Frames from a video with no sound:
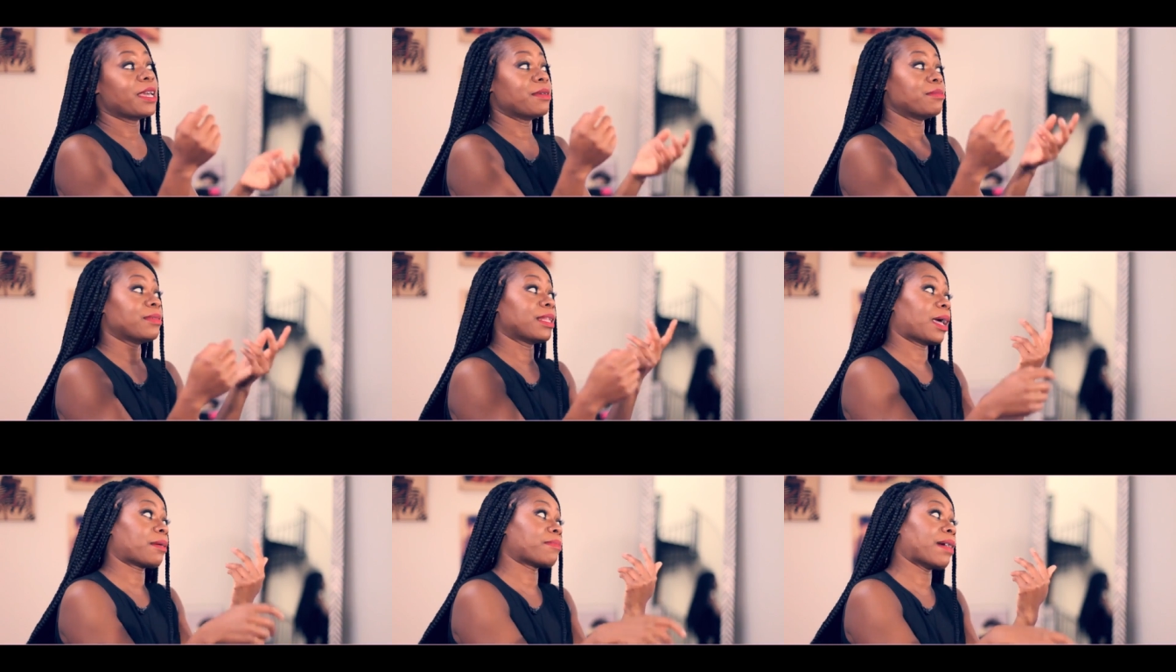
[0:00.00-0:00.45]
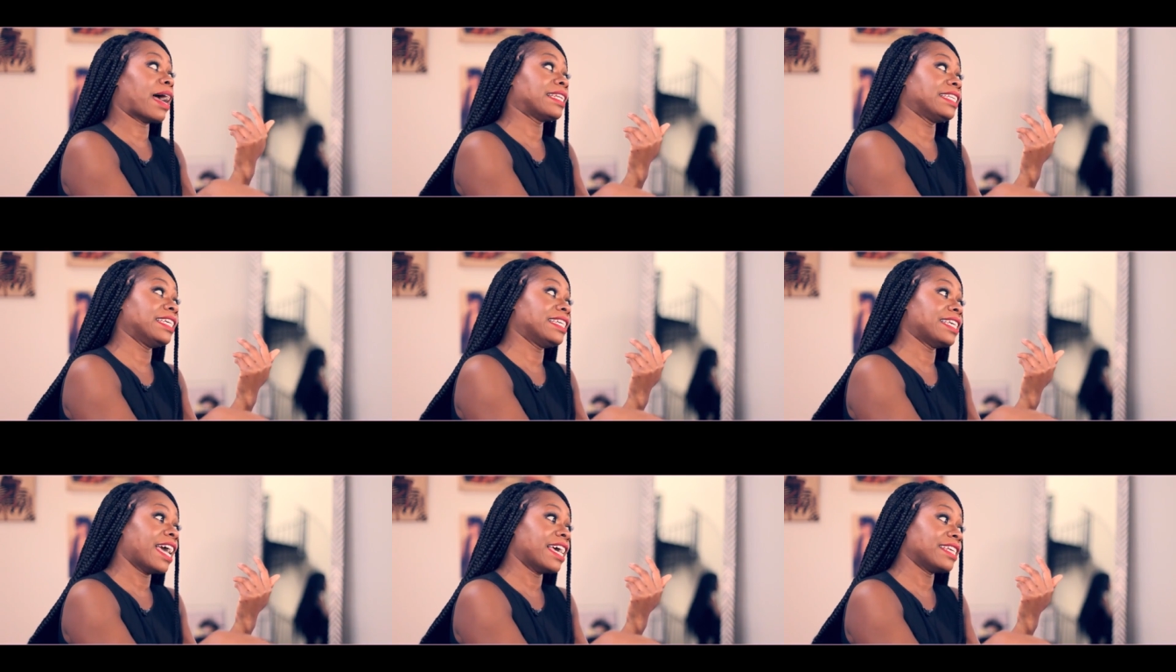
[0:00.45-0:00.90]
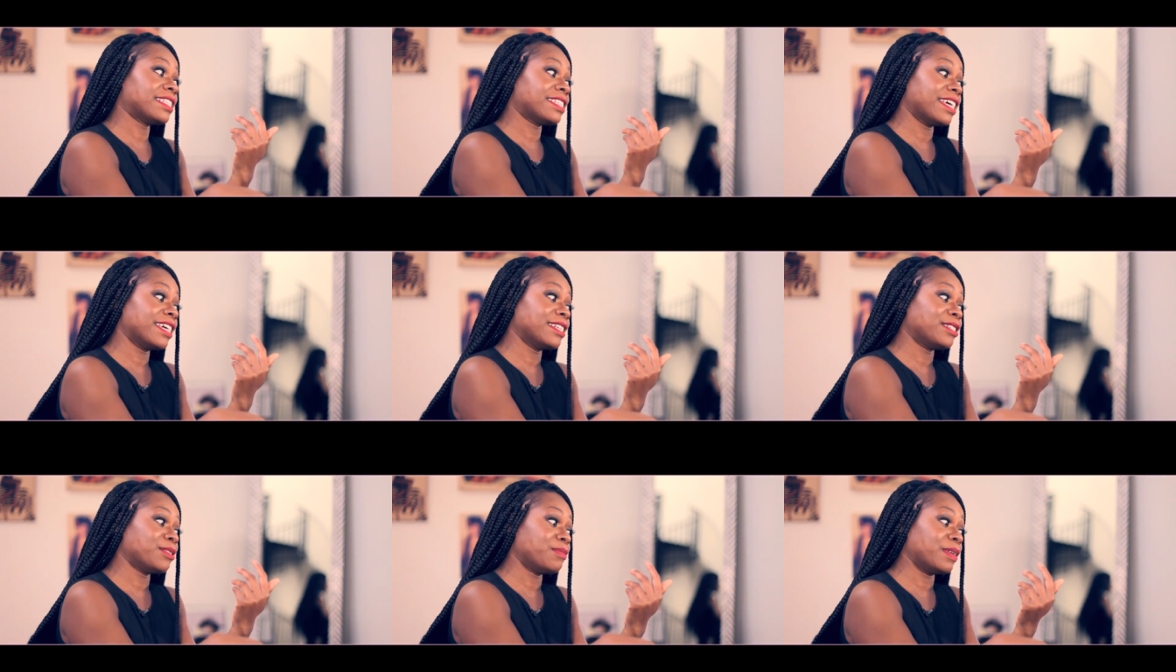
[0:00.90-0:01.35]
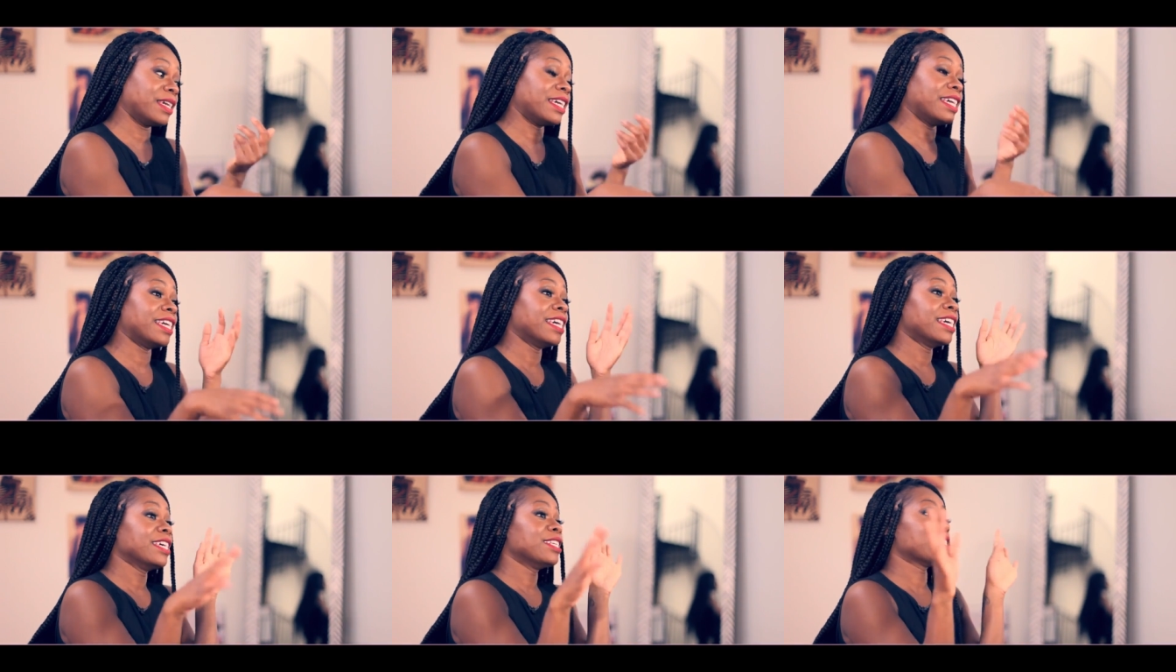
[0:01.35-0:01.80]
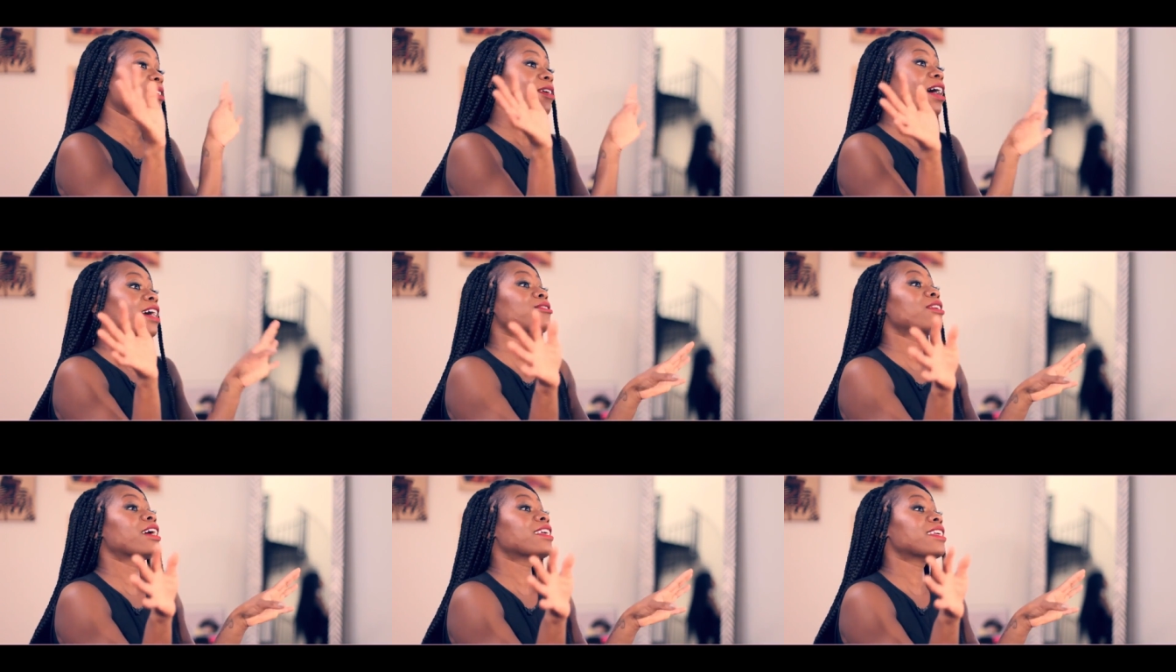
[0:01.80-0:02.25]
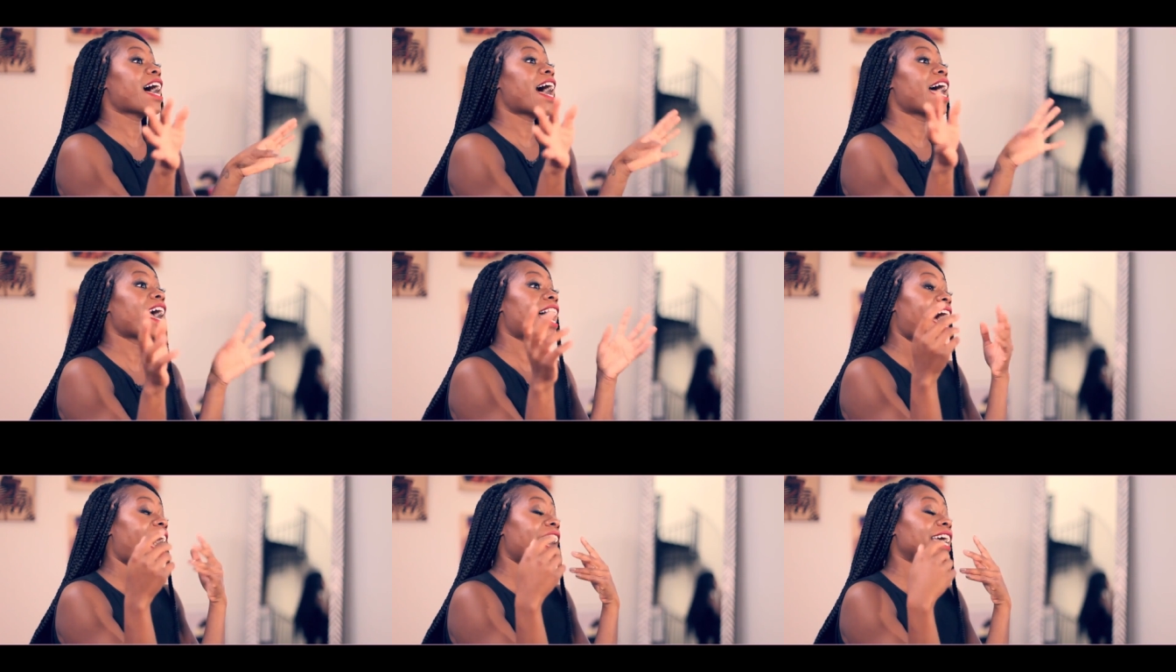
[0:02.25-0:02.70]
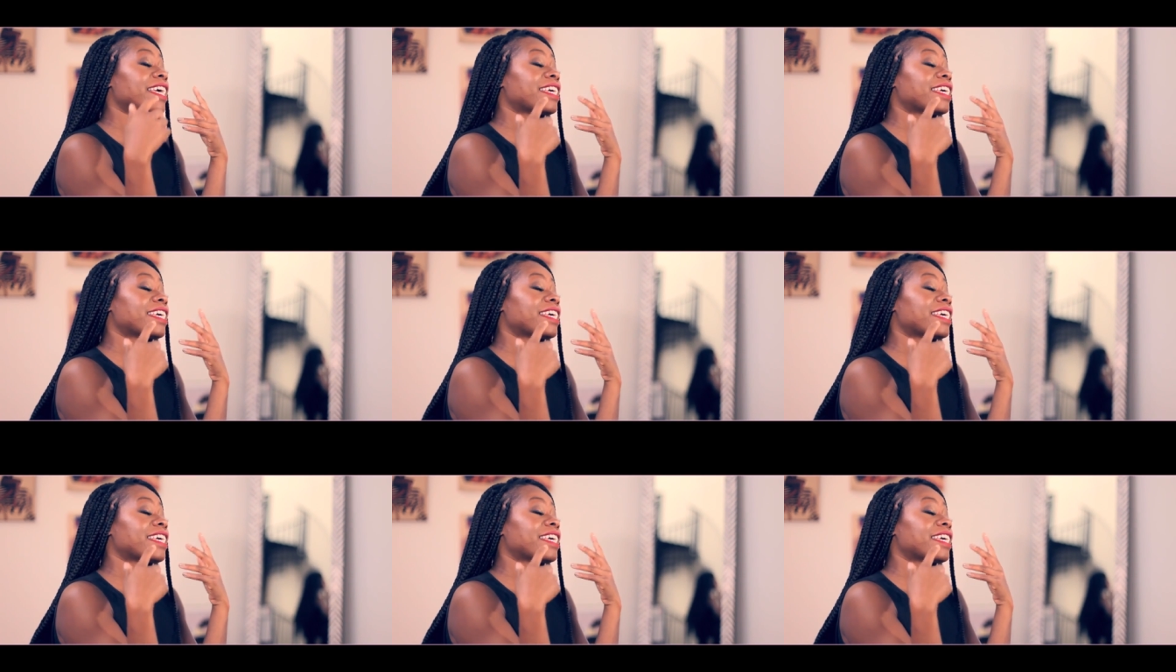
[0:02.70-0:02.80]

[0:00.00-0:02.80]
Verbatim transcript: and be like, Miley has said to me. So I try to, I, I